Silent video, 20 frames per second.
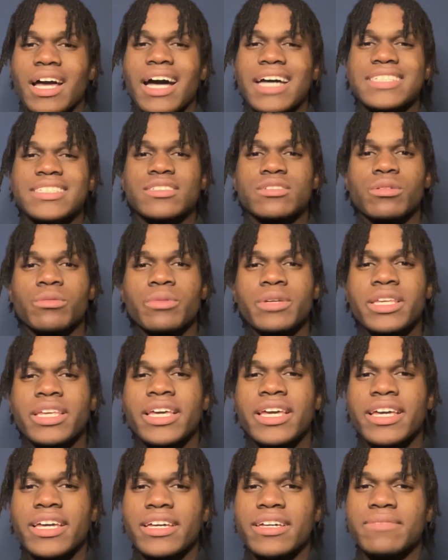So we
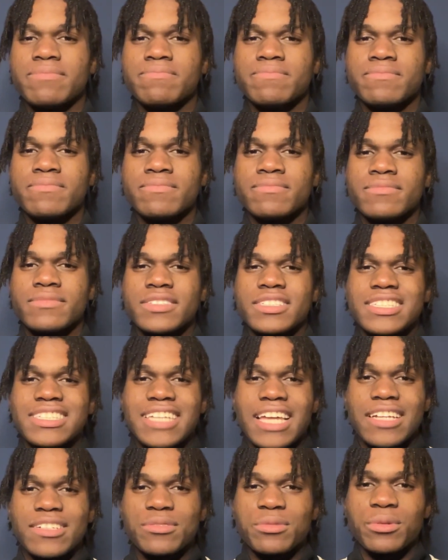here,
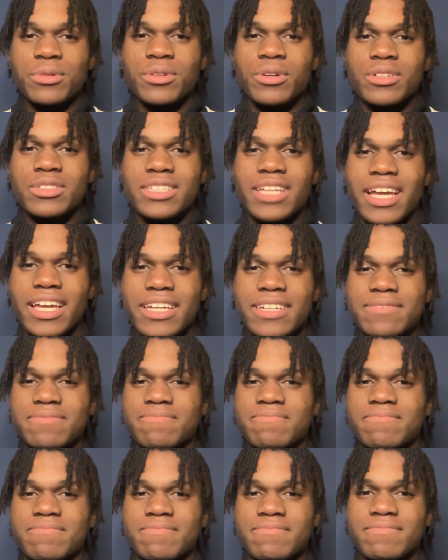schedule your day.
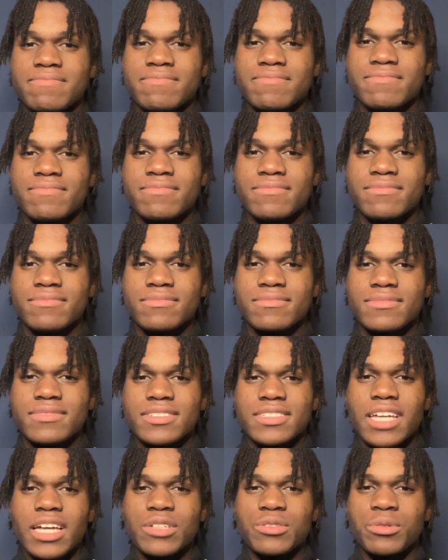
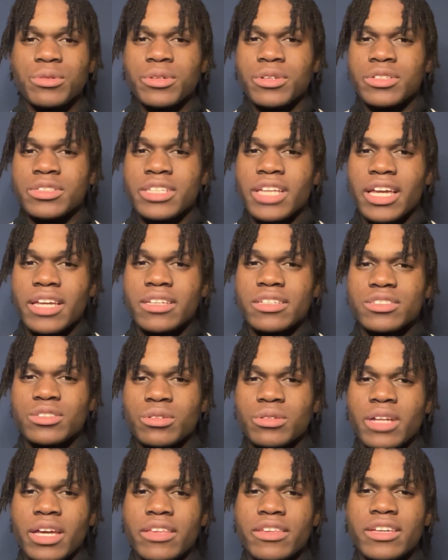Schedule your day
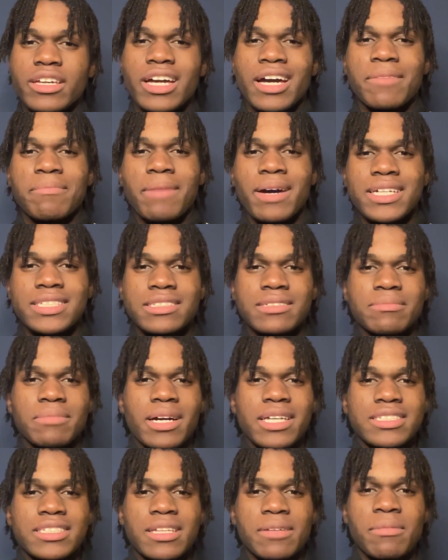so that you can
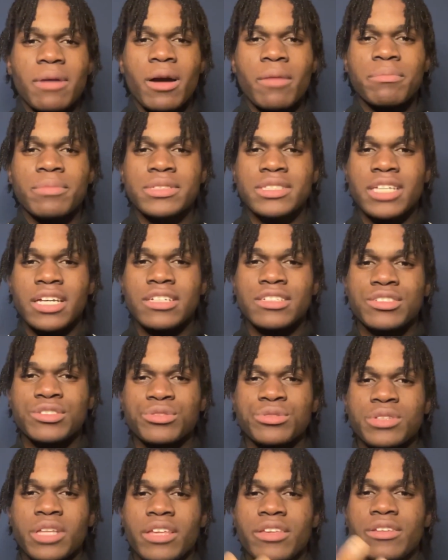maximize the amount of
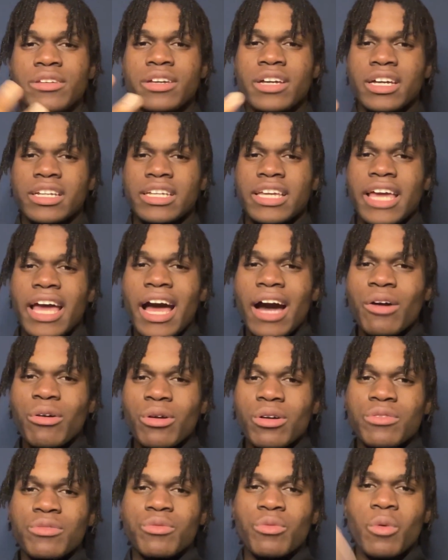potential that you can get out
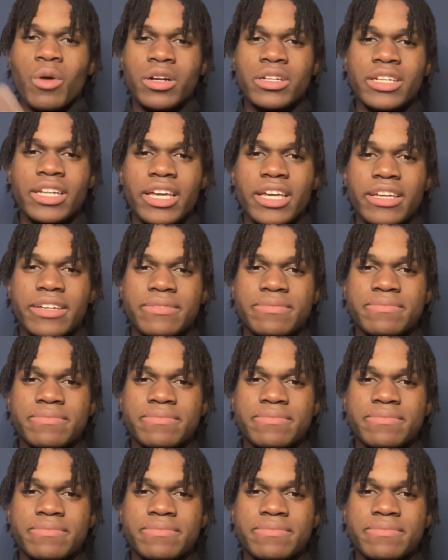of one day.